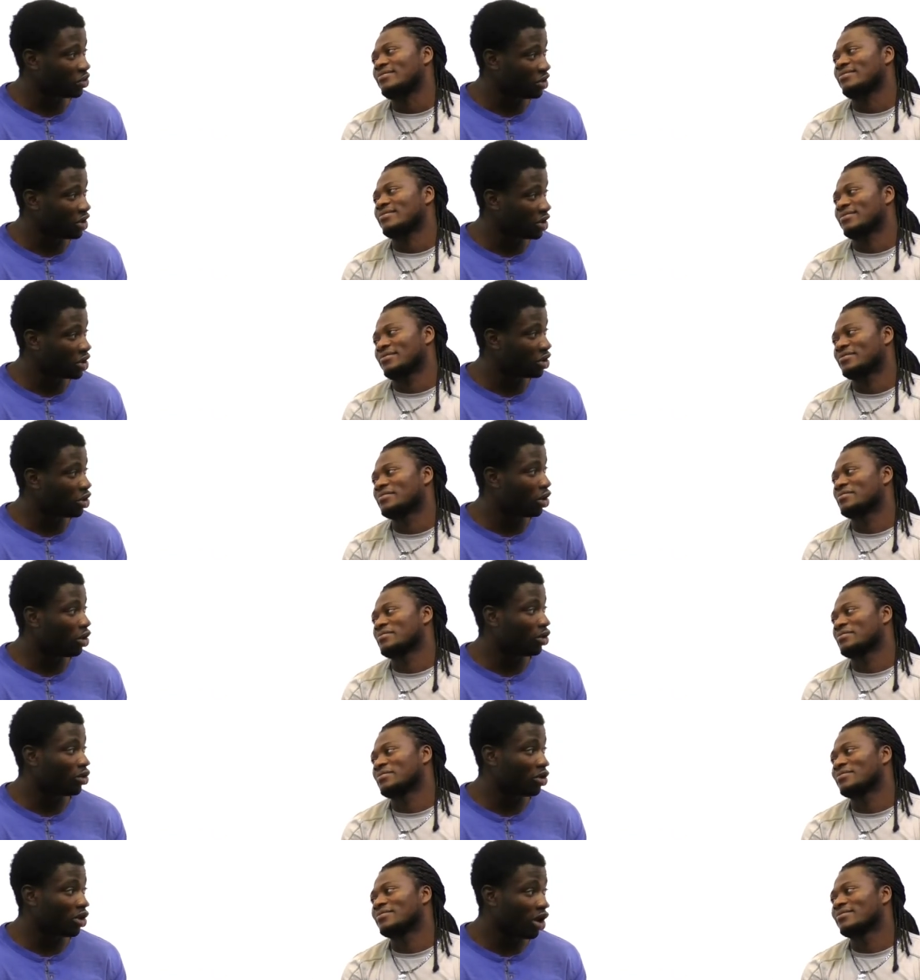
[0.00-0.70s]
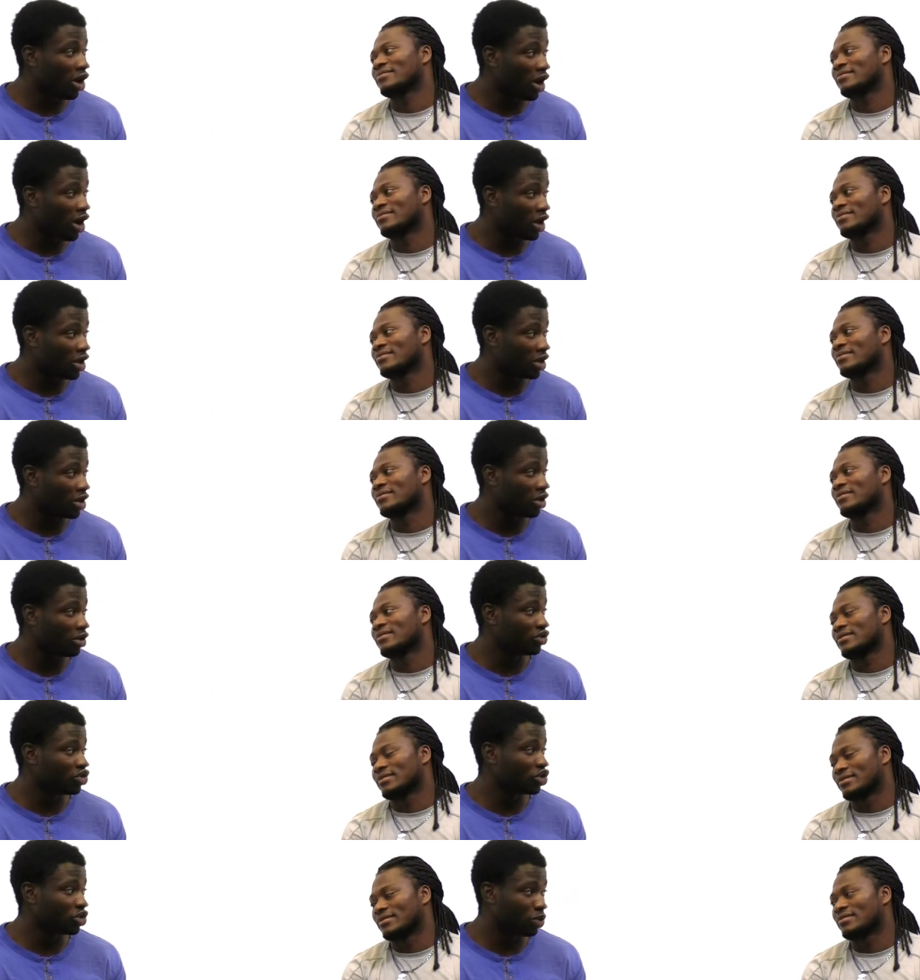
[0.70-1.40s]
Speaker 1: you need a lot
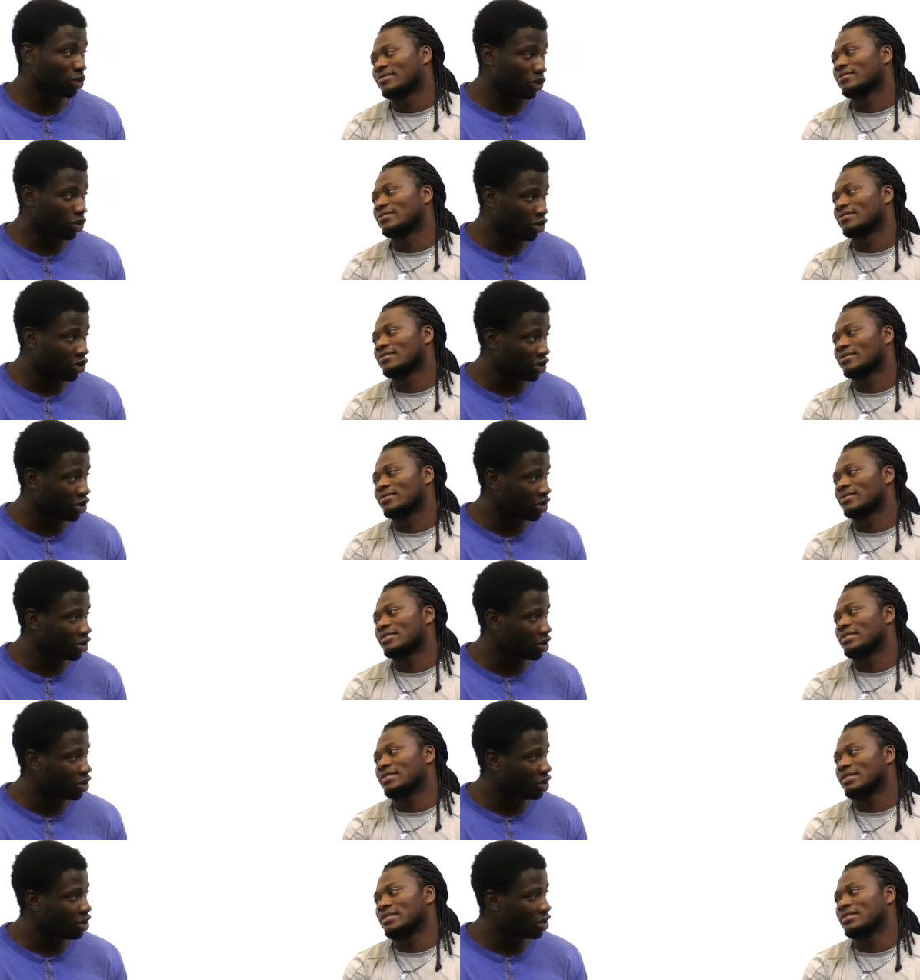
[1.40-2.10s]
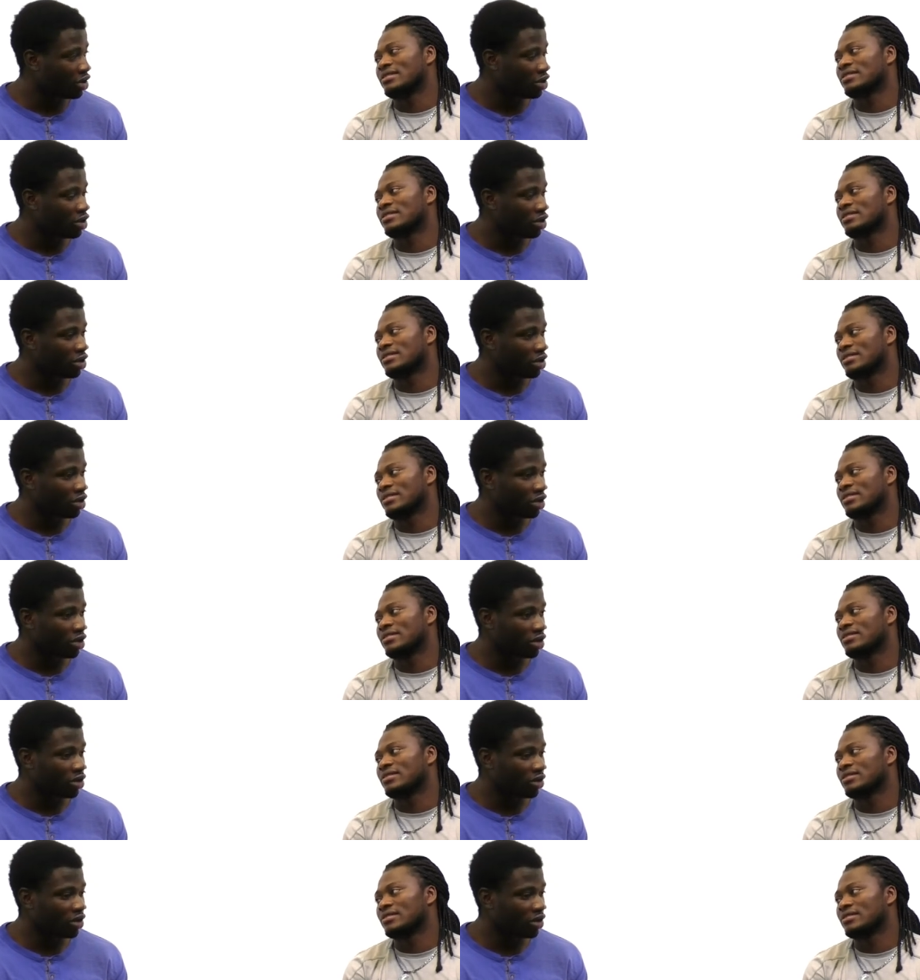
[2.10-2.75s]
of support. Yeah, you know?